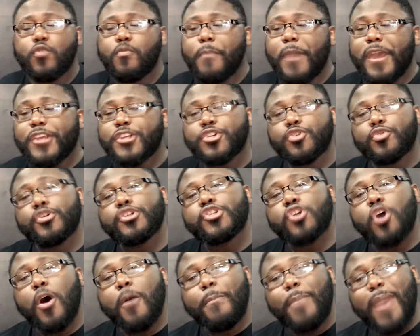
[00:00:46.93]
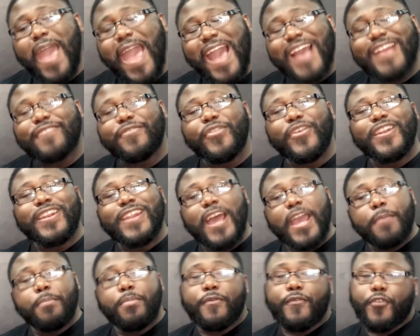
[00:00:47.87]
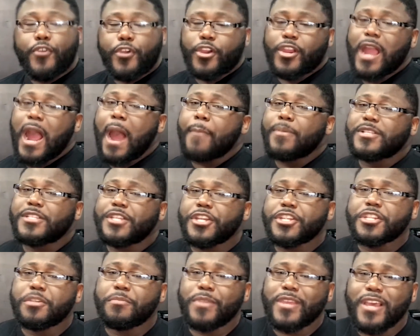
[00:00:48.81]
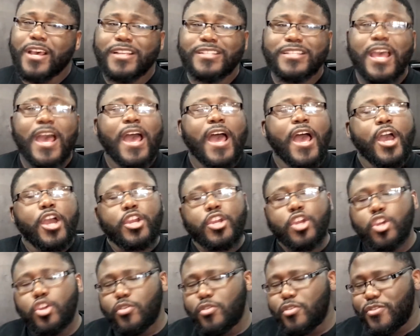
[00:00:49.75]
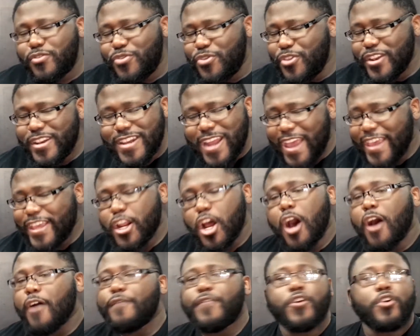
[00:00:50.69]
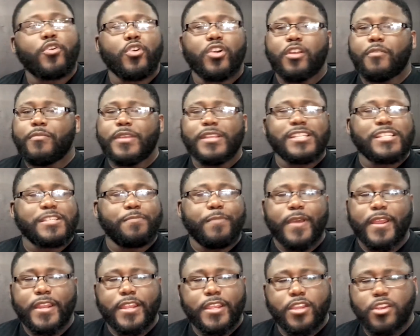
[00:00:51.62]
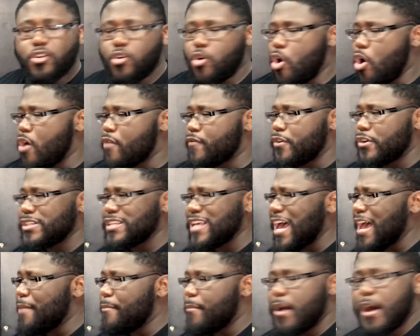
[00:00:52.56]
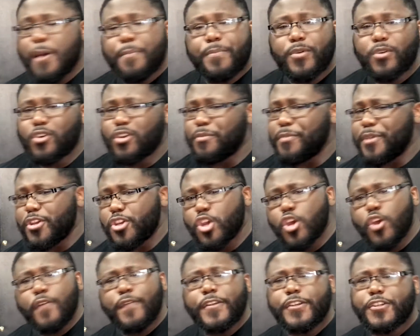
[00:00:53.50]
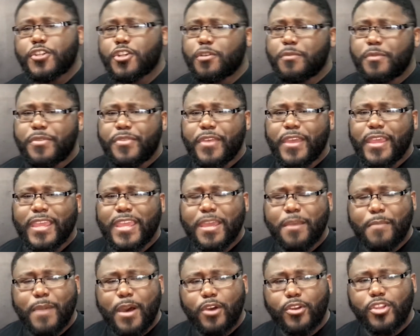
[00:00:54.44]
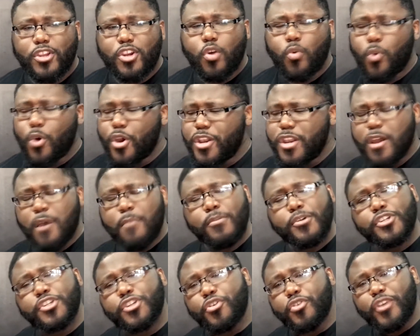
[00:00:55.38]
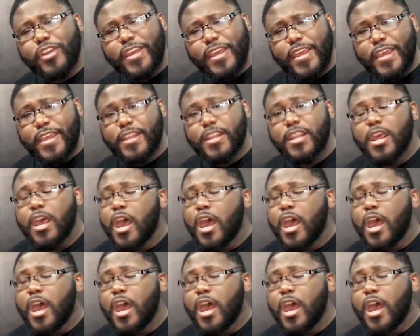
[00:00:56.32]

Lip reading: Make sure it's all packed the night before your competition, because the night of, you're going to be spending, all of your time up. You're going to be nervous. You're going to be thinking about, what numbers you're going to hit.